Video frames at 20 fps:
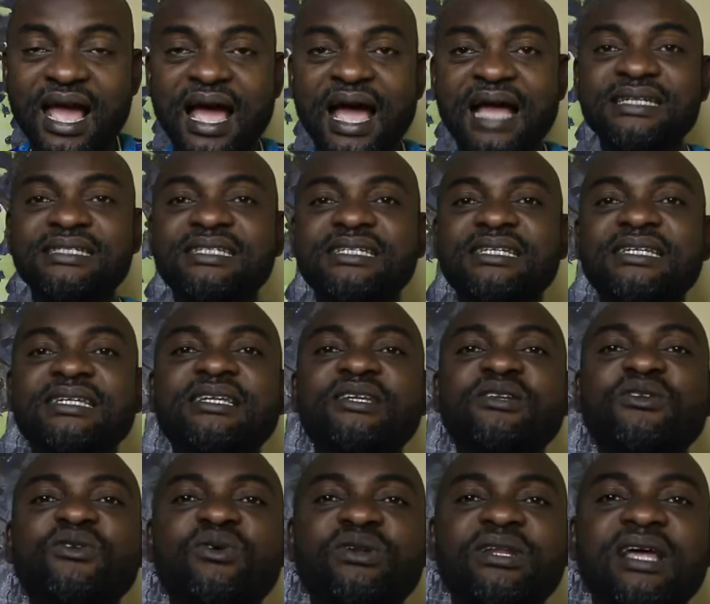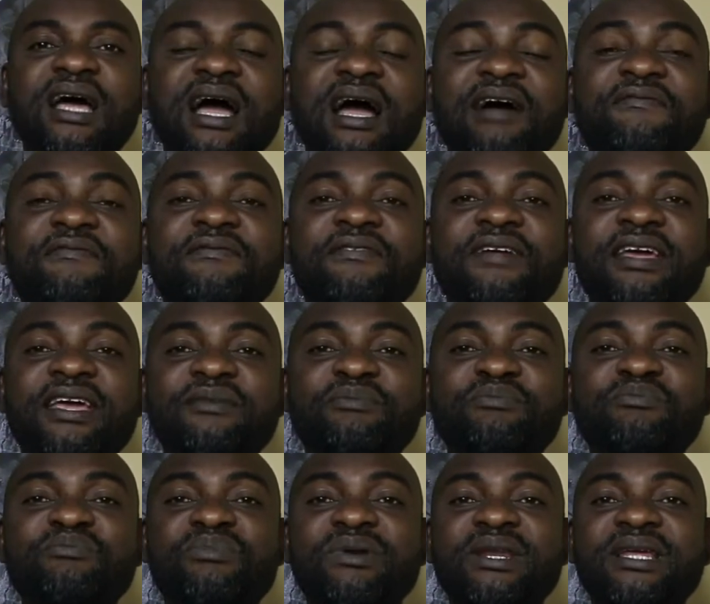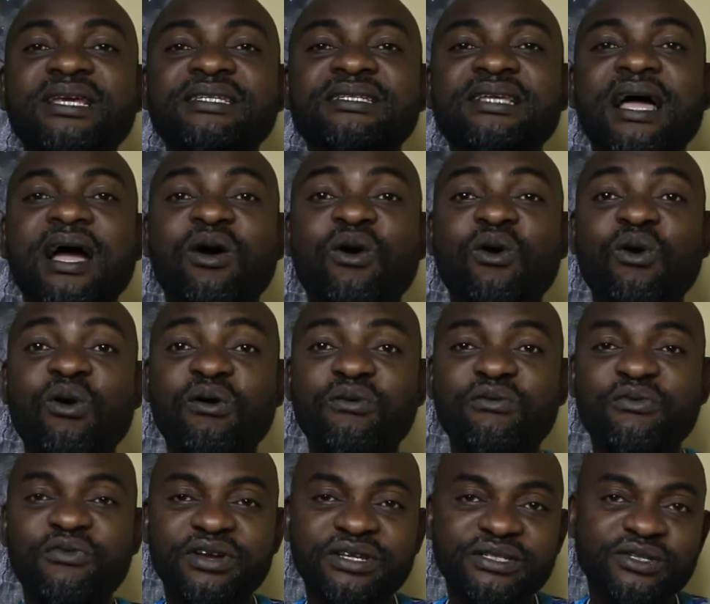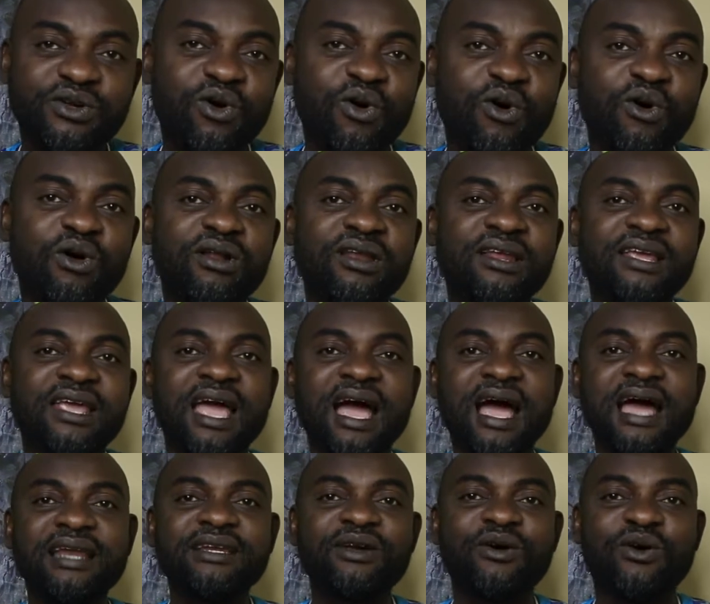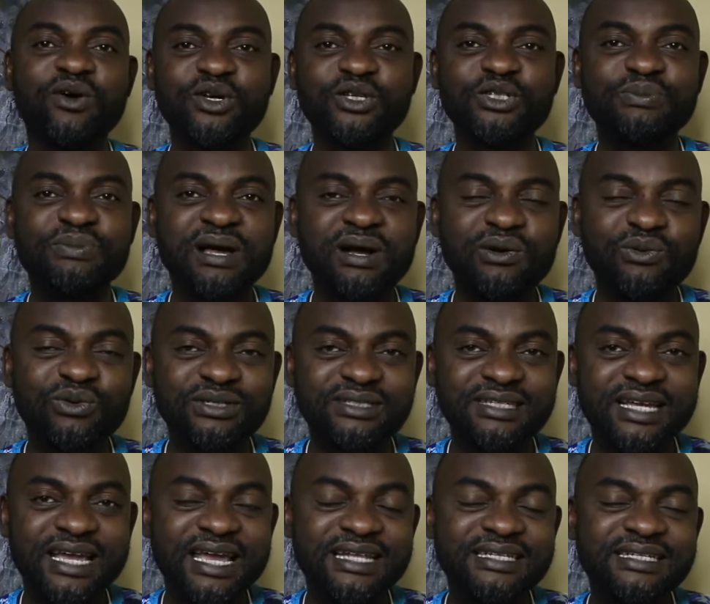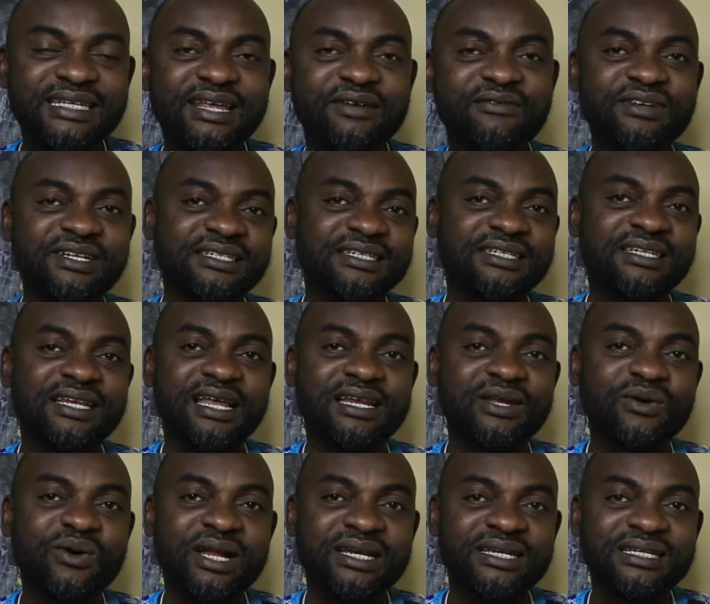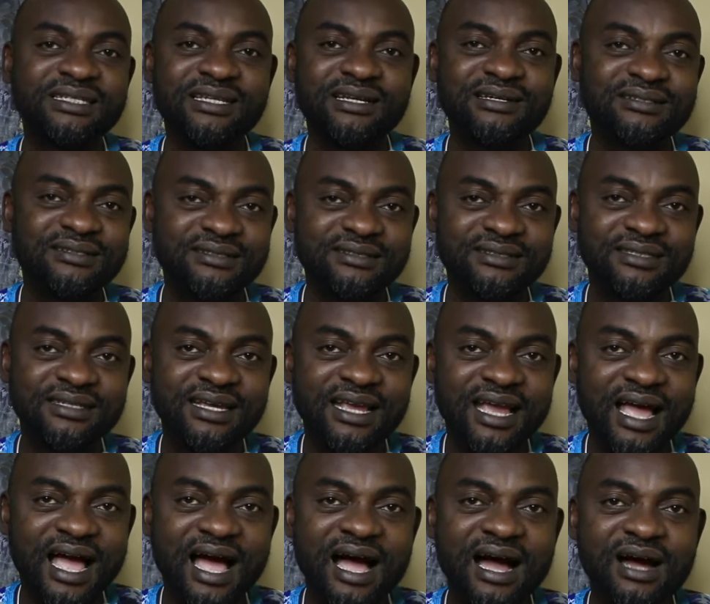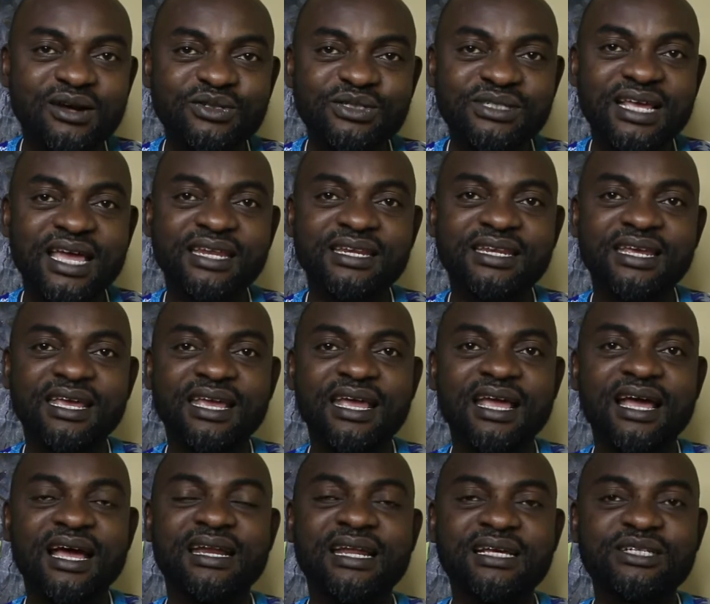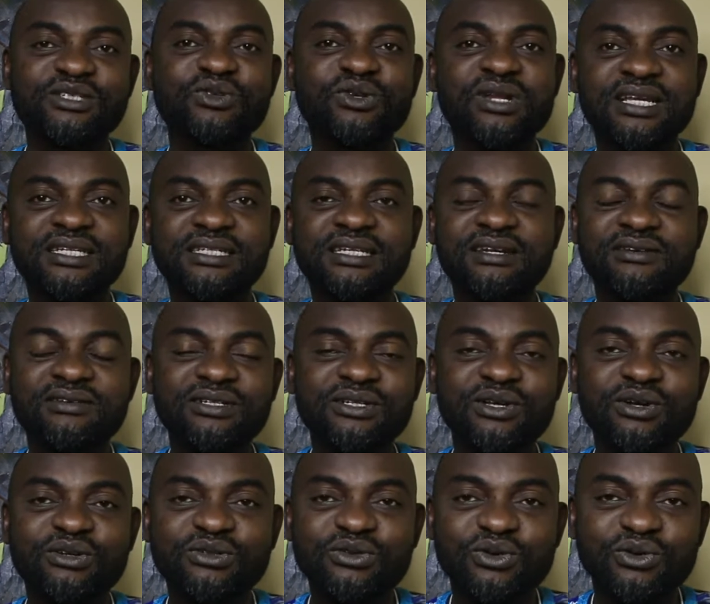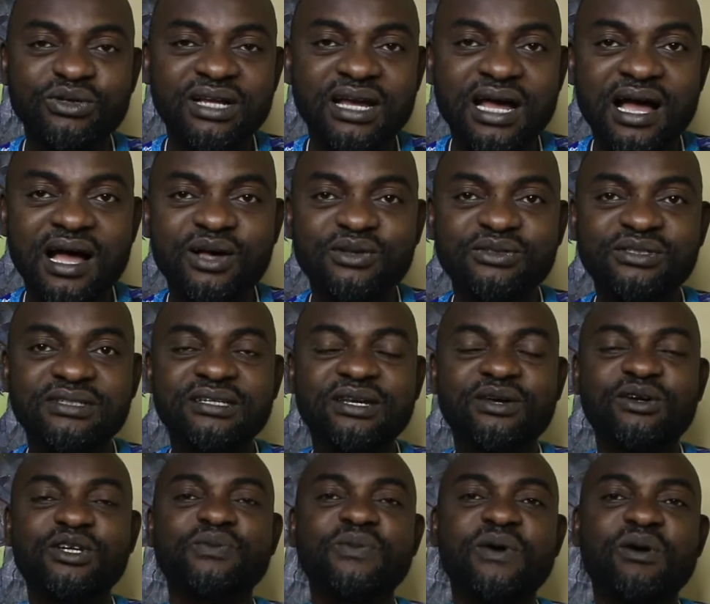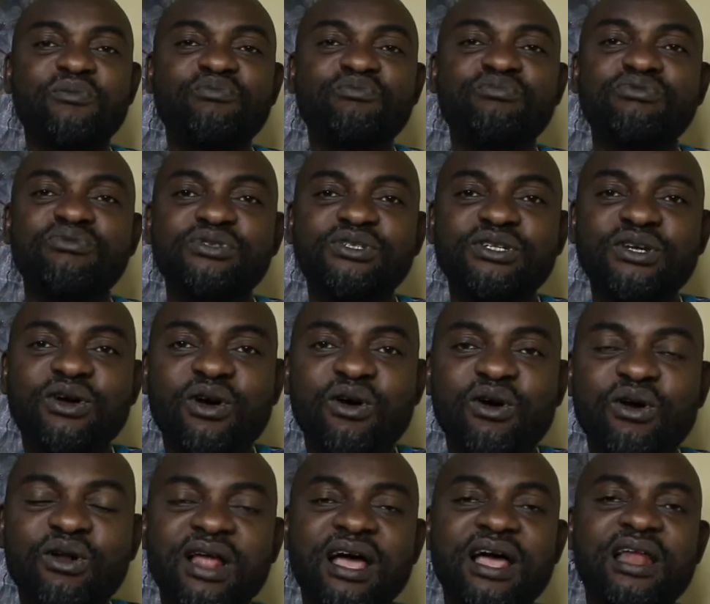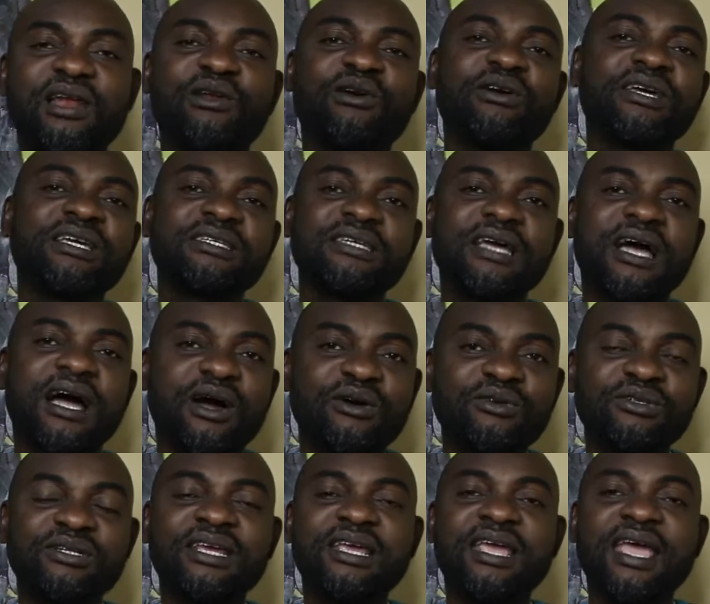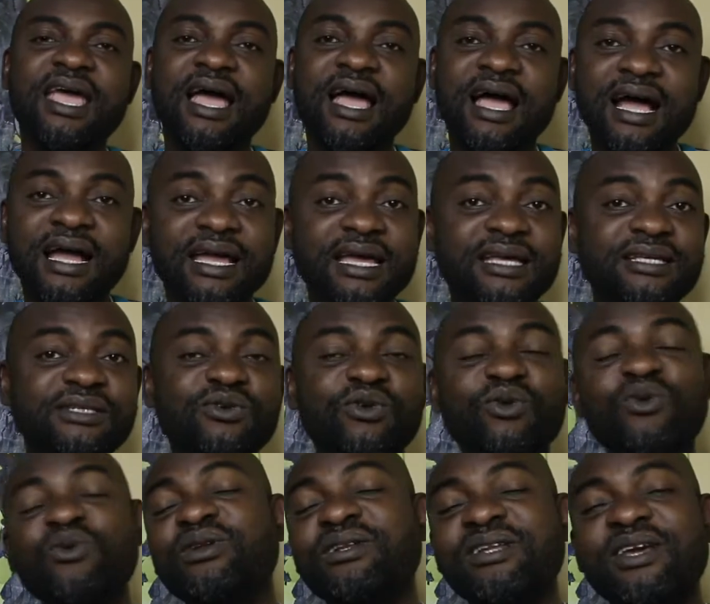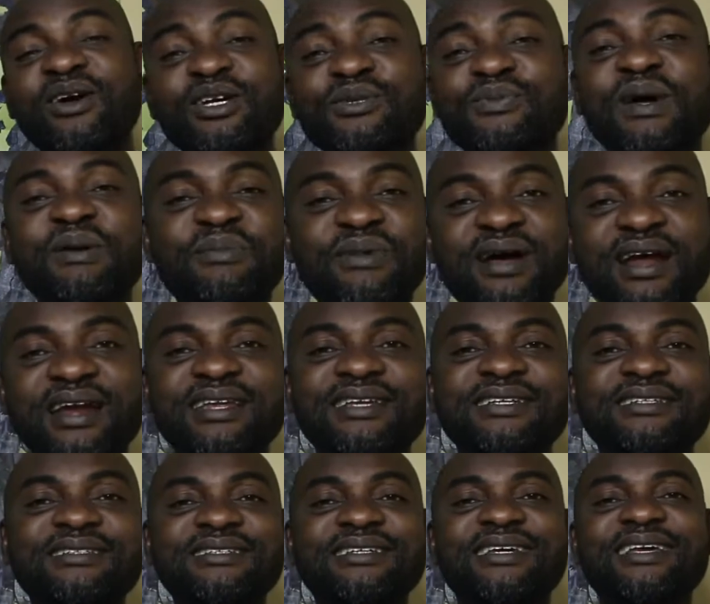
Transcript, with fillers: And she didn't know that her friend placed her on conference call and the husband was getting everything that they were discussing outside. And as soon as she returned to the house, the husband pushed all her luggage out. And guess who the husband married?